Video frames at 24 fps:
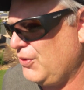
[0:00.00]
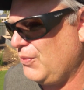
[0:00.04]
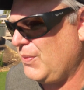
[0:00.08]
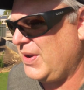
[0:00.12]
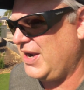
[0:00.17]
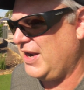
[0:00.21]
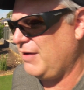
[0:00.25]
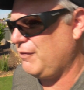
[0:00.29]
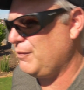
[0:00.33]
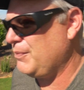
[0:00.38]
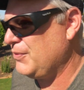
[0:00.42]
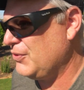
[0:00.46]

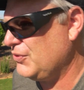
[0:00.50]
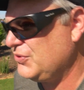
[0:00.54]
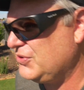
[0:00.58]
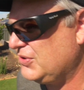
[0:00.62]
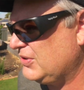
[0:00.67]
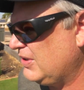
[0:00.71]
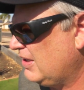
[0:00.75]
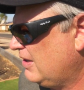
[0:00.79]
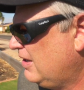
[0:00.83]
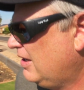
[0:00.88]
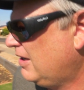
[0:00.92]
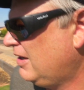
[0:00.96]
100 mils
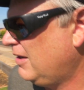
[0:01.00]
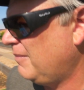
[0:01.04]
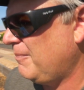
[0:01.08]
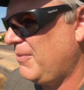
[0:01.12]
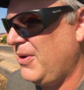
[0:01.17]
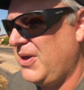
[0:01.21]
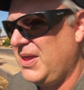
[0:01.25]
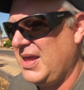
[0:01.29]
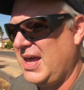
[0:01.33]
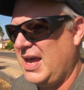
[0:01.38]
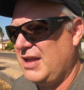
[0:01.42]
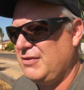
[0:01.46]

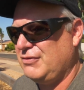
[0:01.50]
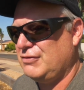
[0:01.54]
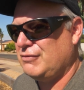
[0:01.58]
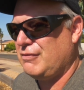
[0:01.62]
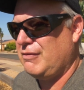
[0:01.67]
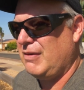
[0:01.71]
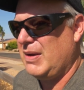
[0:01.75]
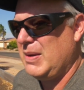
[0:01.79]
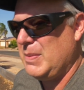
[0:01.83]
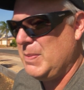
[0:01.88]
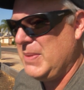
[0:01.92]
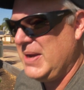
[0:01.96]
per 100
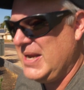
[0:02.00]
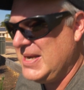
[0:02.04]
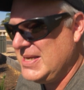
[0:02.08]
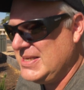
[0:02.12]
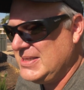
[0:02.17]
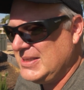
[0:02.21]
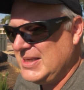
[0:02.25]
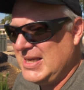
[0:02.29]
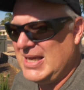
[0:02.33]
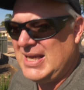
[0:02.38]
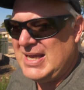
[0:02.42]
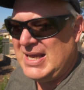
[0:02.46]
square
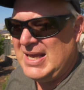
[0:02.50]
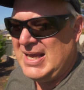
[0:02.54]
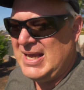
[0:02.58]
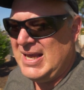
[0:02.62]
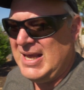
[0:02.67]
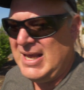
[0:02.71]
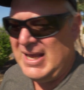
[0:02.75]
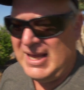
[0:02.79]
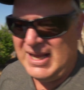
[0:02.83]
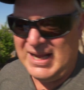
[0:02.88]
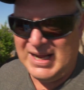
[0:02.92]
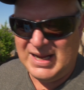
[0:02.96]
meters.
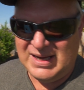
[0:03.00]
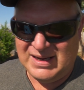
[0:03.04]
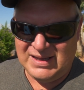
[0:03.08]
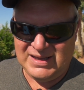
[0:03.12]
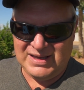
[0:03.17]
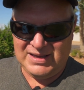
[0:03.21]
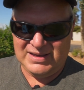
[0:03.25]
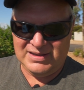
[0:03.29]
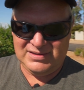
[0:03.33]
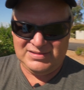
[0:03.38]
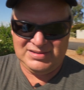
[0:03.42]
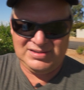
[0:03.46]
It
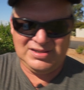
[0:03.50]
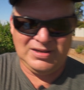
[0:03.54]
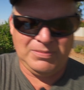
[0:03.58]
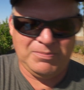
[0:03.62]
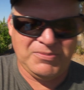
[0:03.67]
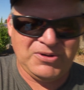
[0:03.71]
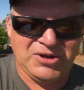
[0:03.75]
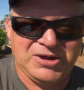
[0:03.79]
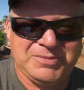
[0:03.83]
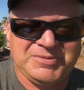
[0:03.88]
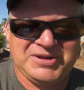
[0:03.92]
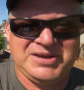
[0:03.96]
is
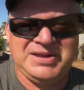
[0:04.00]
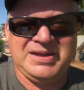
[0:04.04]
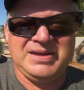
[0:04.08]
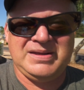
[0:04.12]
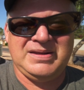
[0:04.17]
booming,